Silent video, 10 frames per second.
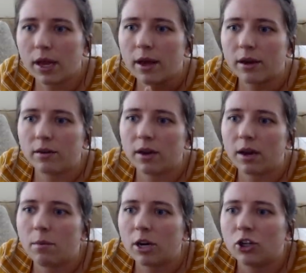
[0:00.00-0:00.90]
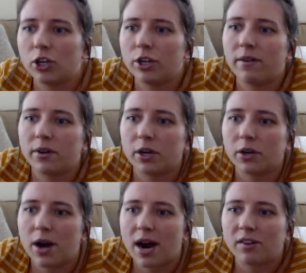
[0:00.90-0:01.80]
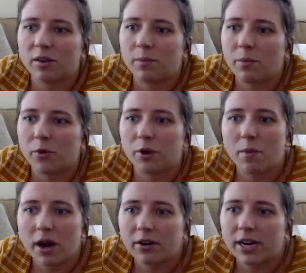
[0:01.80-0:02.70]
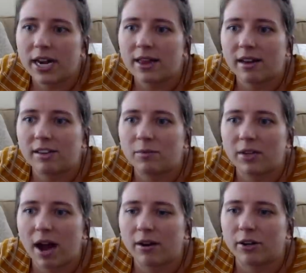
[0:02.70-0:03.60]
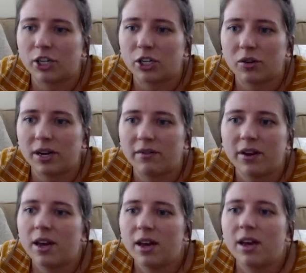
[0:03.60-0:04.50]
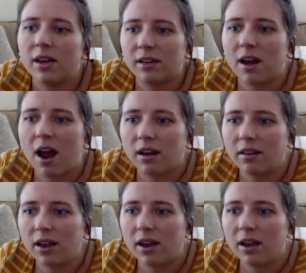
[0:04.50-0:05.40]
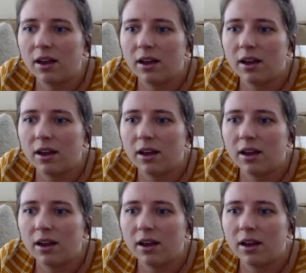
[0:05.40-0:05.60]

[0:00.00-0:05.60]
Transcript: Kaylarg said, mods should never harass the people they're moderating. That seems counterintuitive. Exactly.